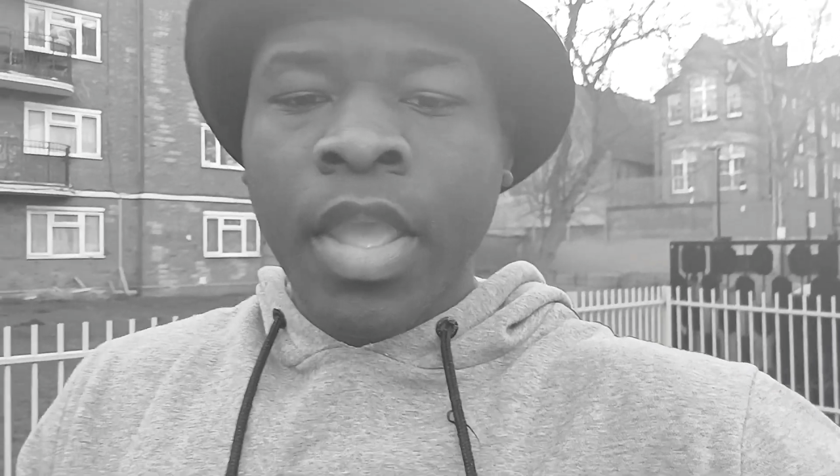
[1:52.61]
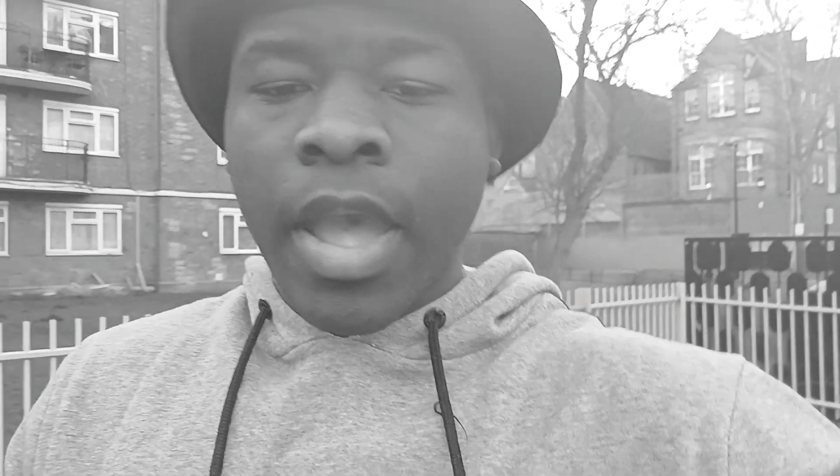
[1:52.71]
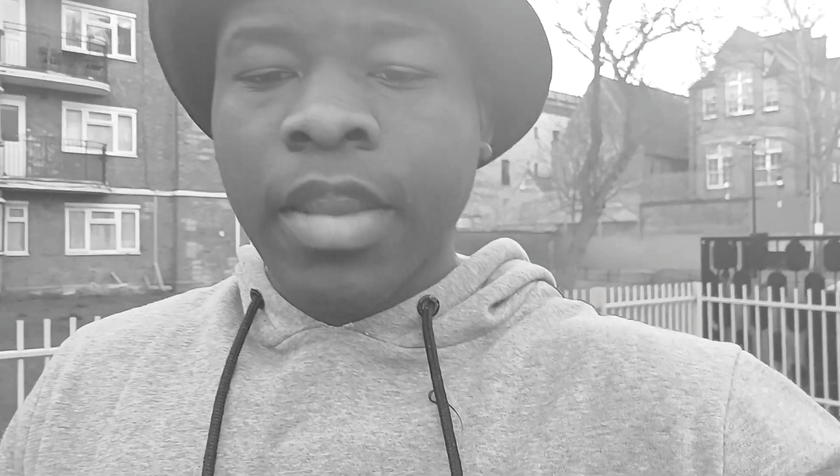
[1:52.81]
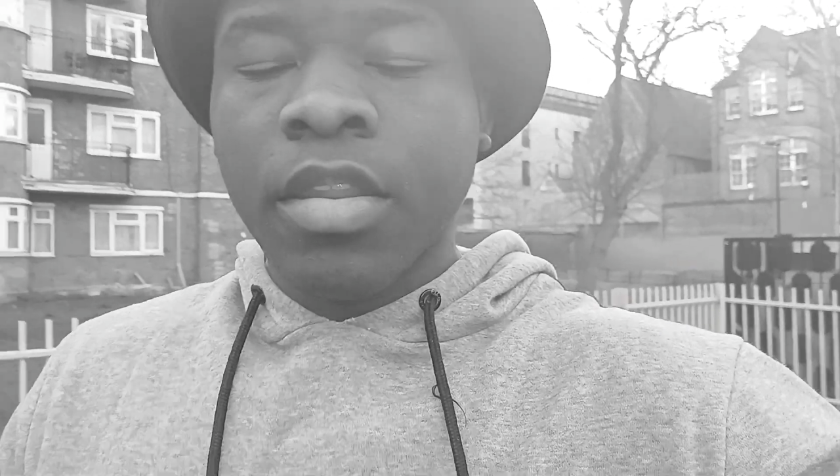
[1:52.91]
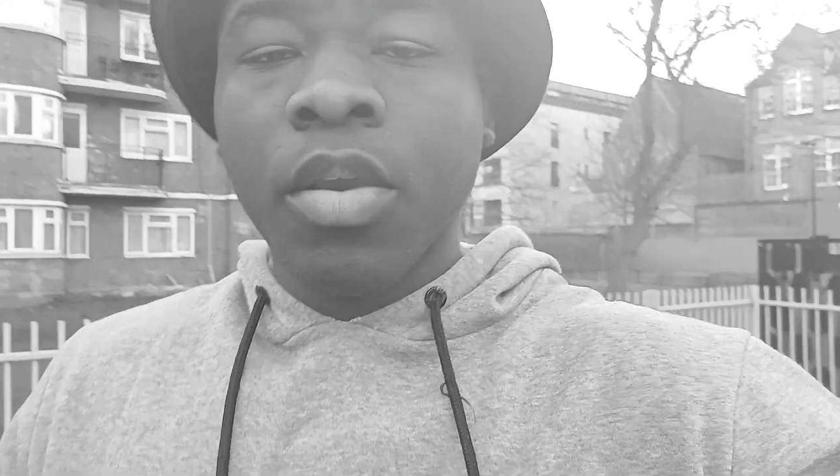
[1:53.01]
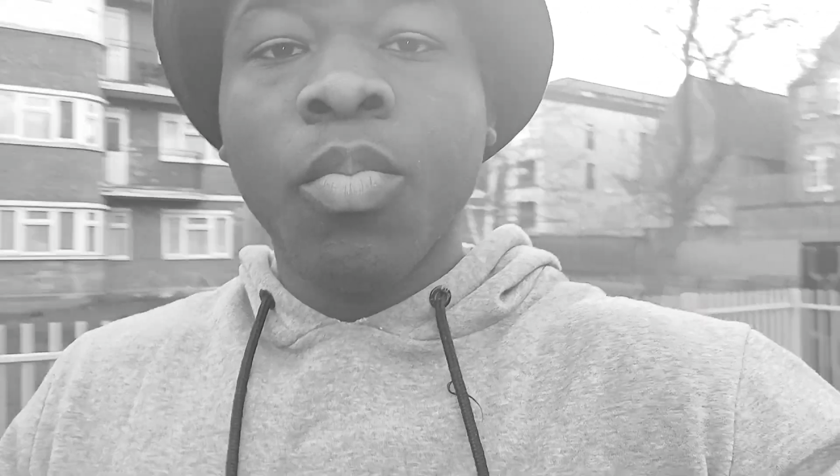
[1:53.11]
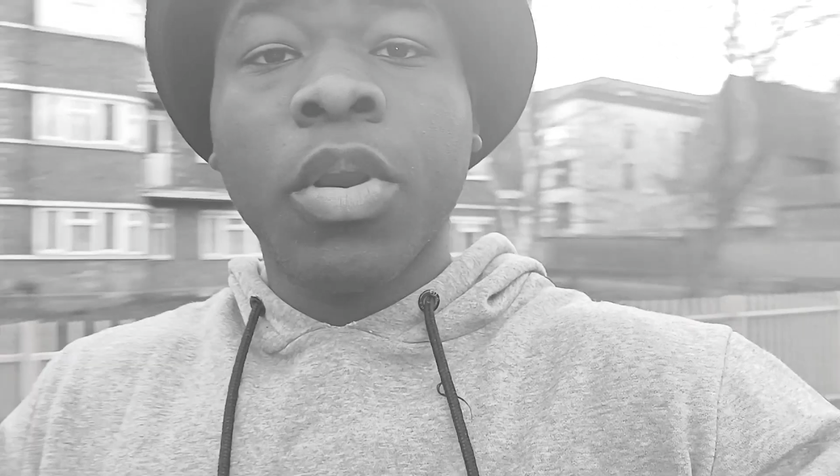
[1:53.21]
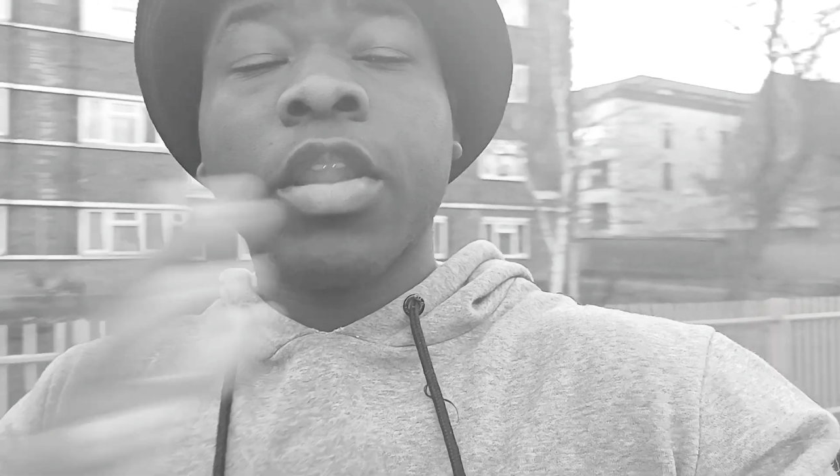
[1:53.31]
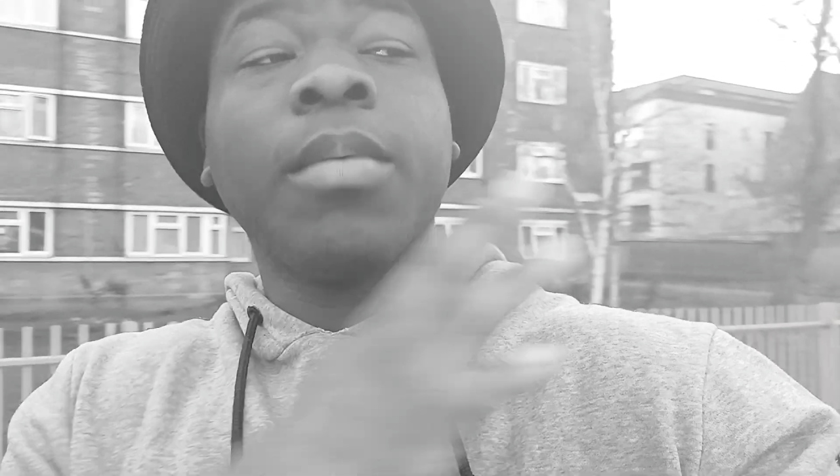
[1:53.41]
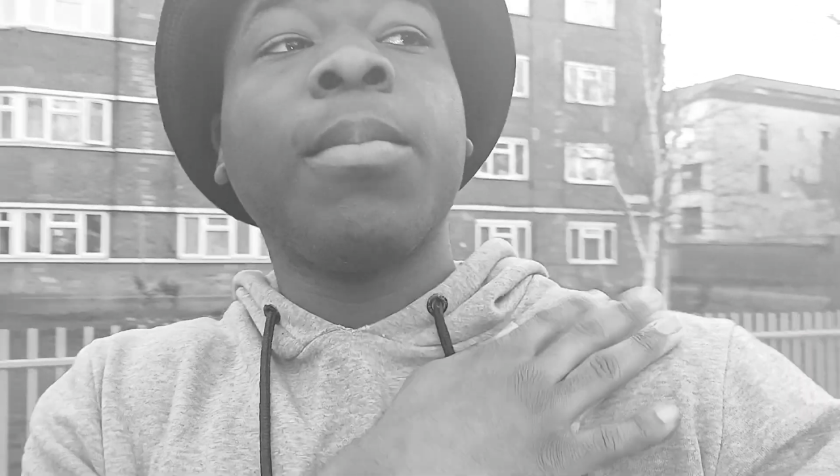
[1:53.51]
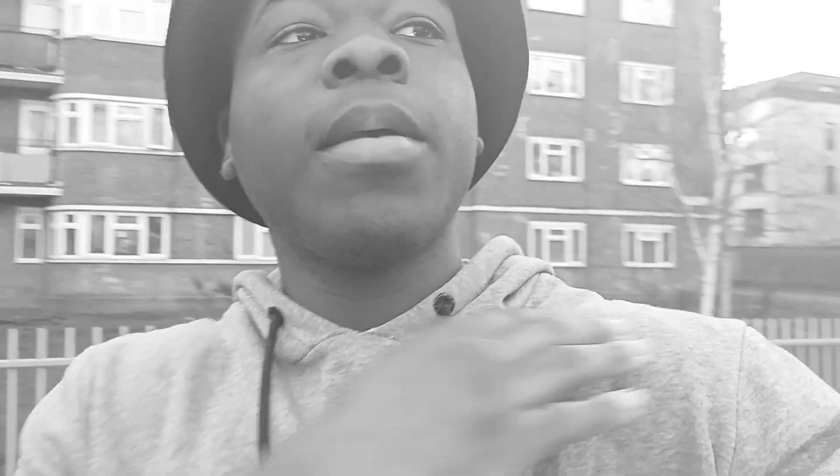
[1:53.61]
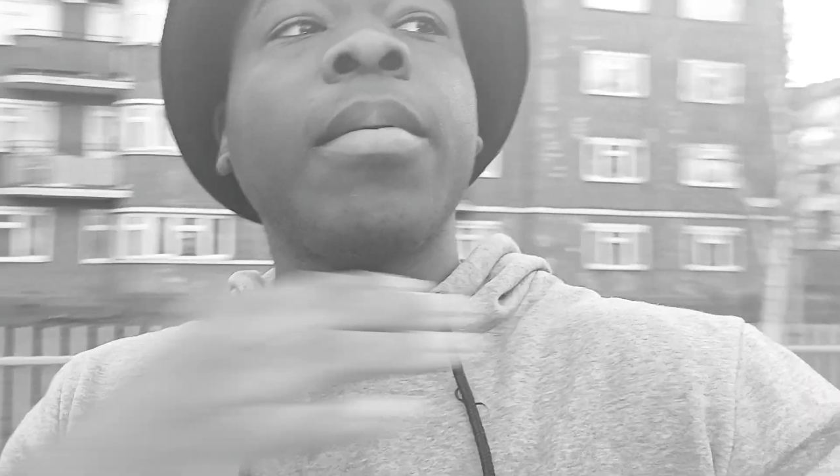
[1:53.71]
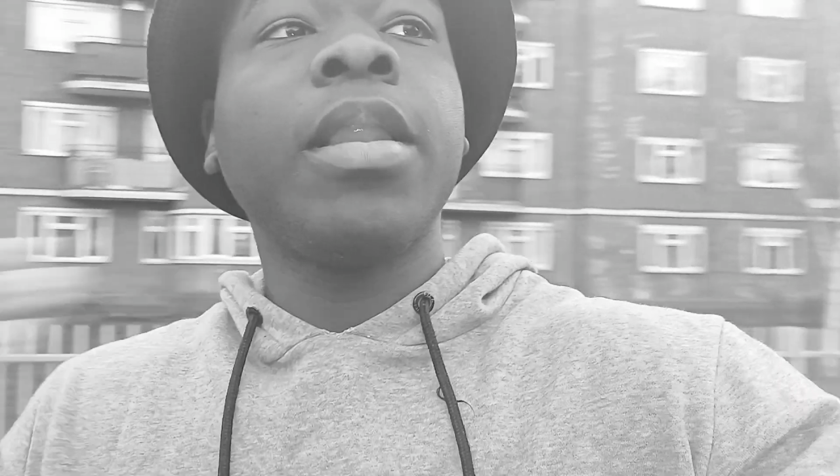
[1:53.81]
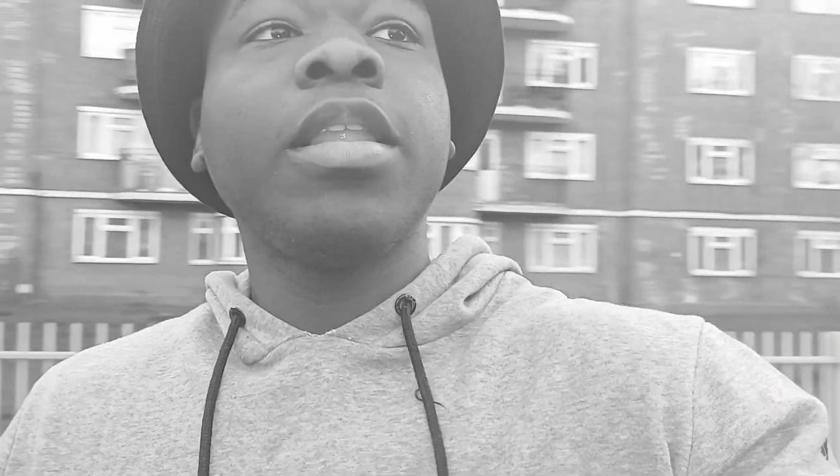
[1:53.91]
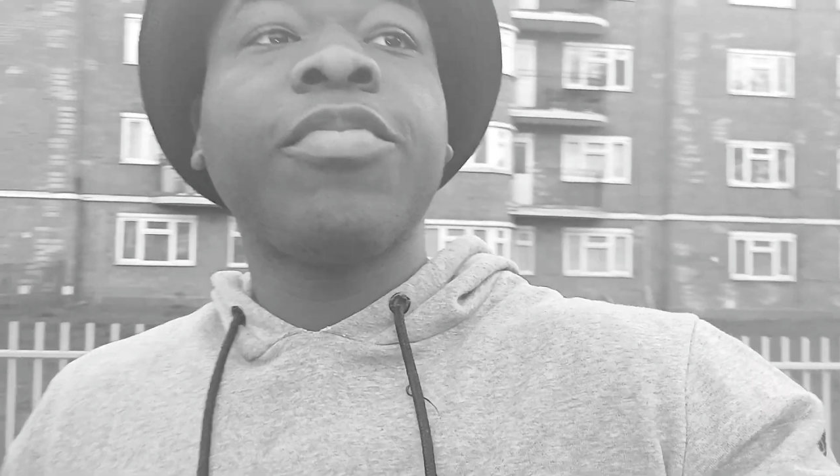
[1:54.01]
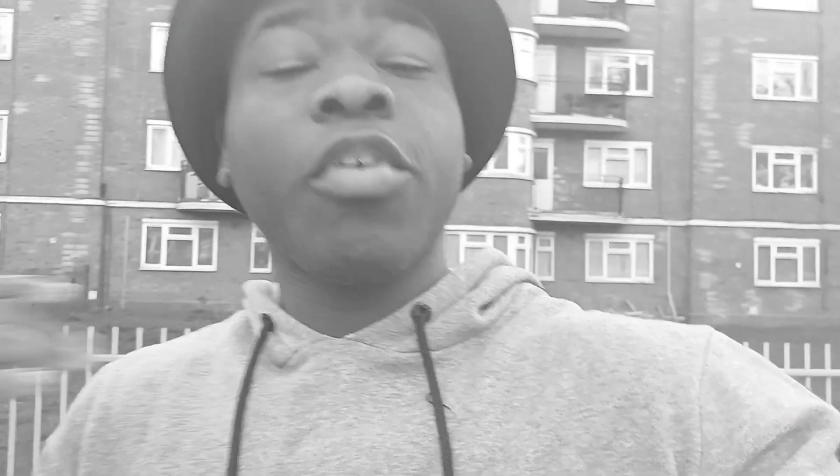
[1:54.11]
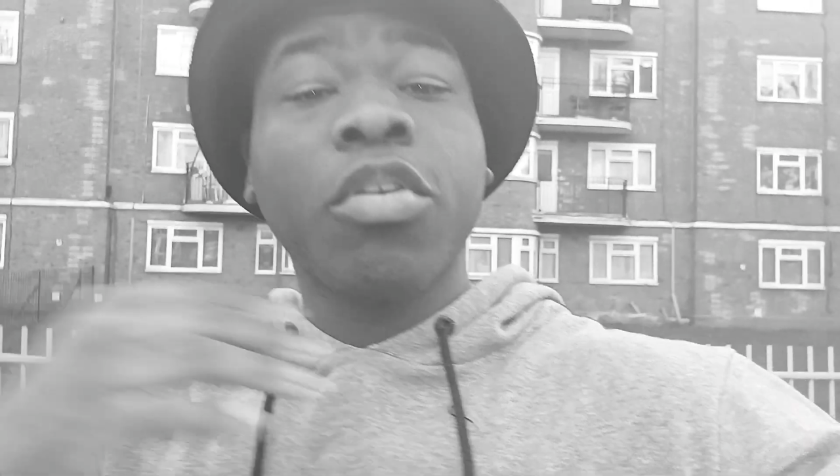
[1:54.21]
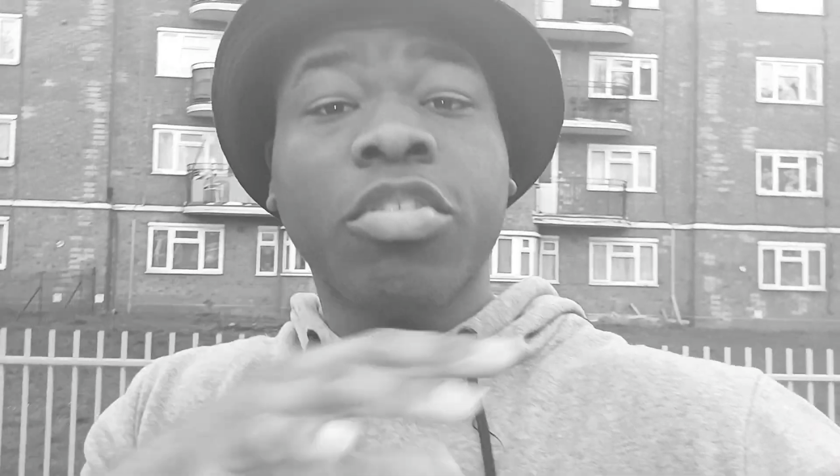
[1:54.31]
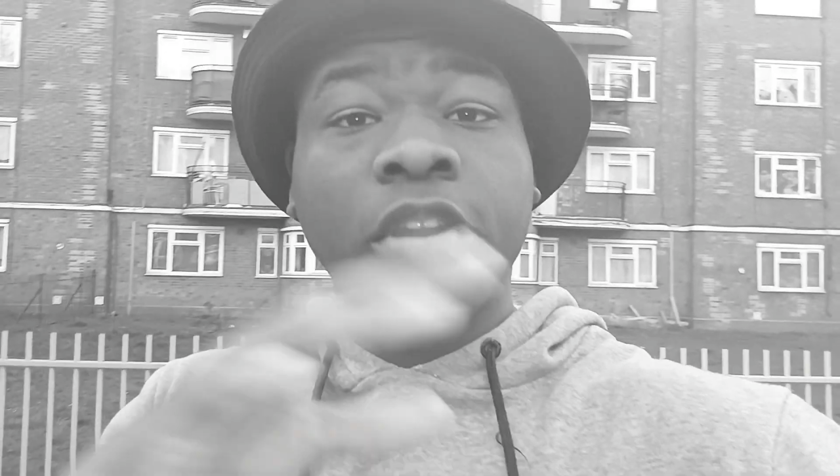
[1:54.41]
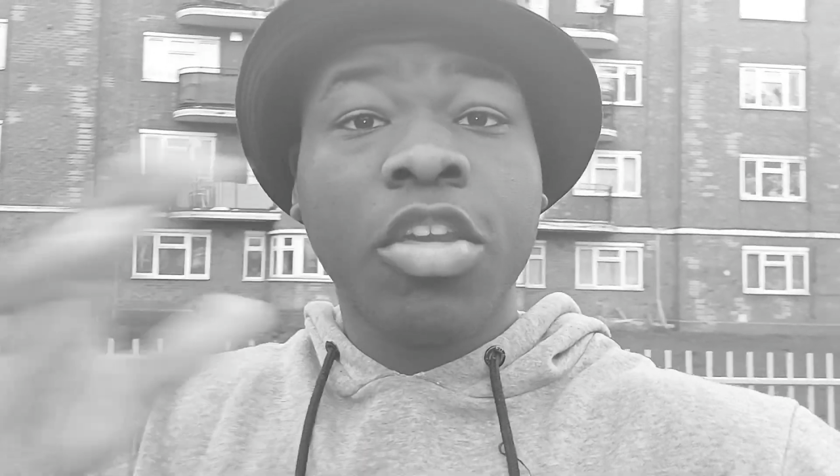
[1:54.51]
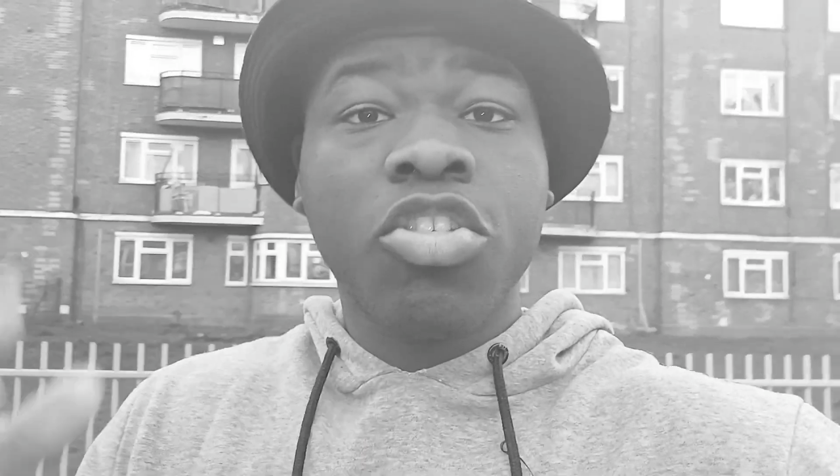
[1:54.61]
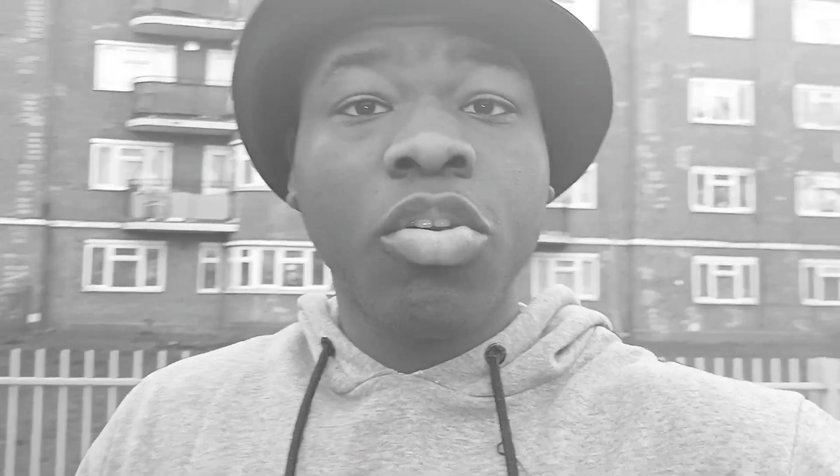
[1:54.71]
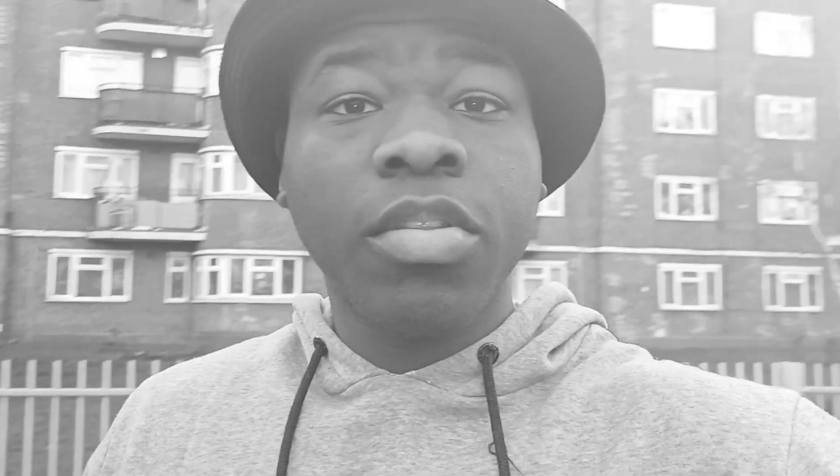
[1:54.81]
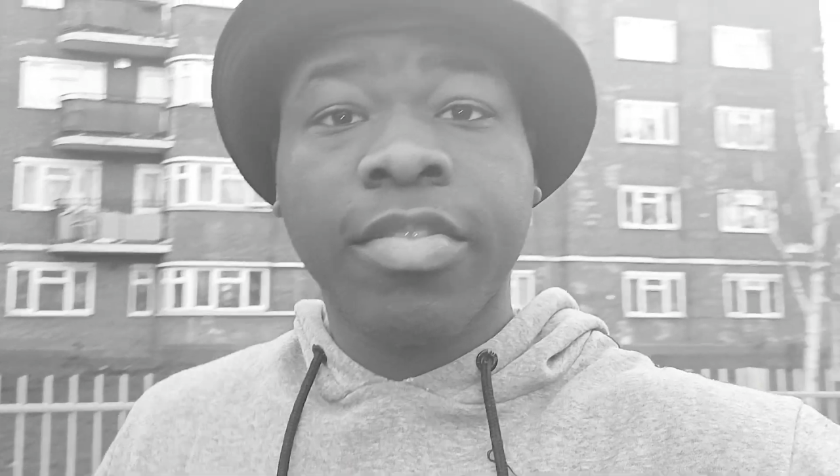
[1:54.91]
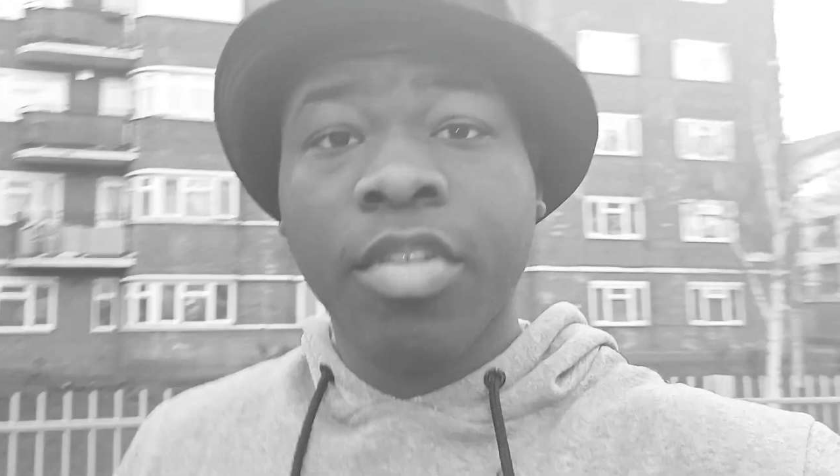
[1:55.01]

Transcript: and we're gonna really focus on our shoulders